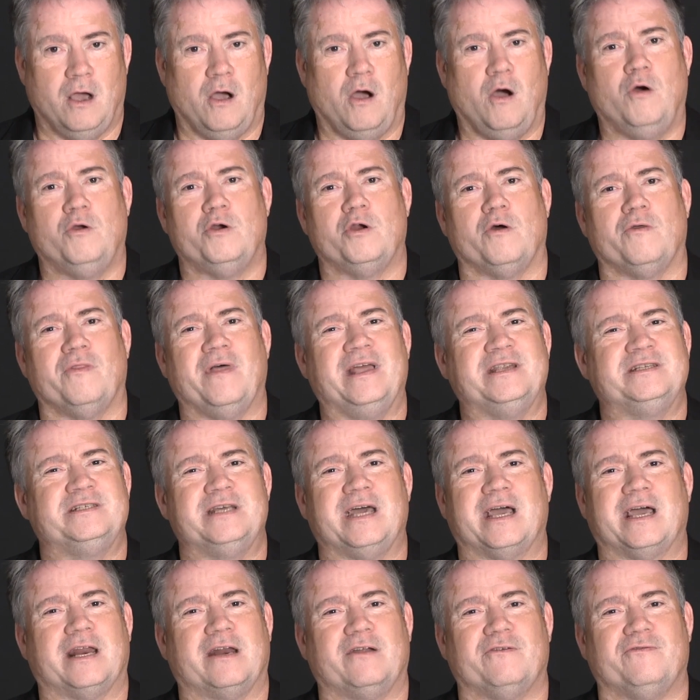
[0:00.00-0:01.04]
Oh, no, that's
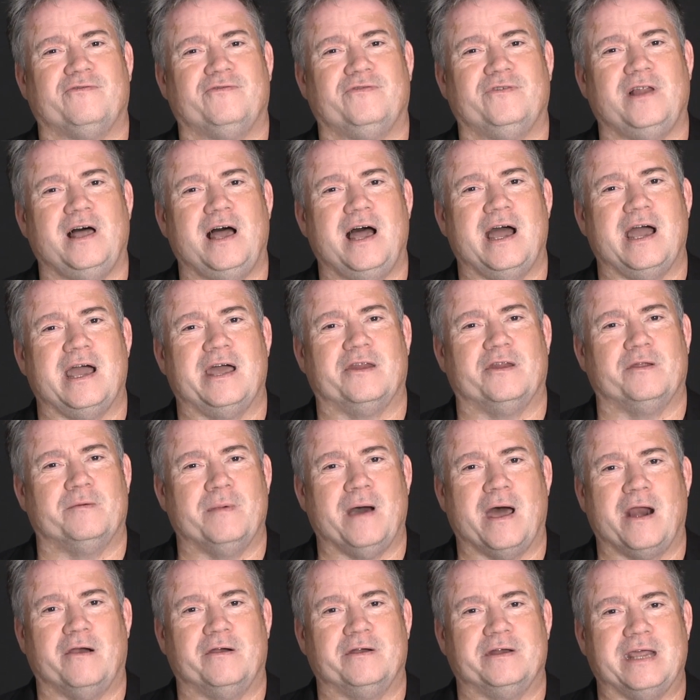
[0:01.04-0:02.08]
not going to fly in the
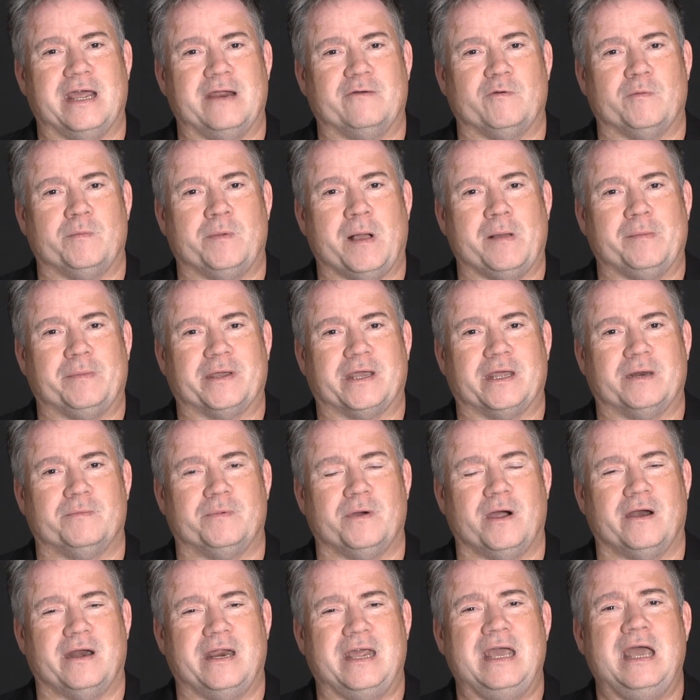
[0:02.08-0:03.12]
modern-day Republican
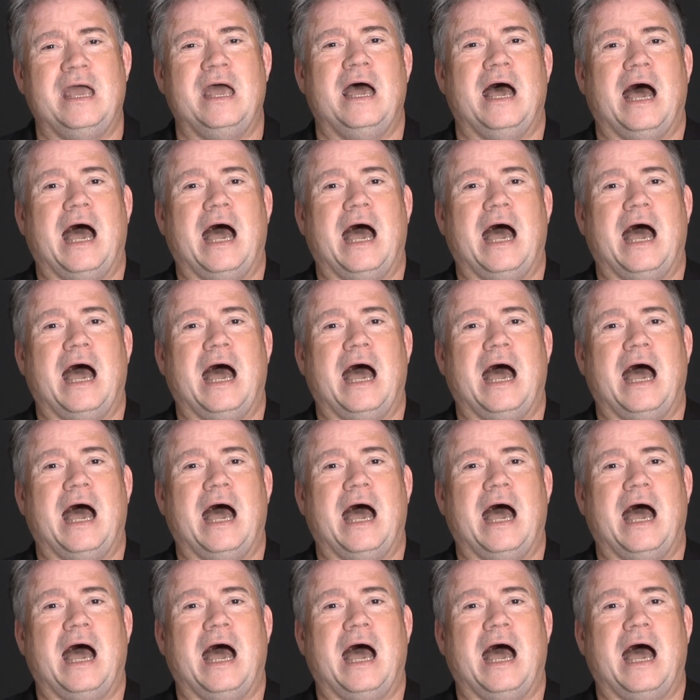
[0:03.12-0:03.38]
Party.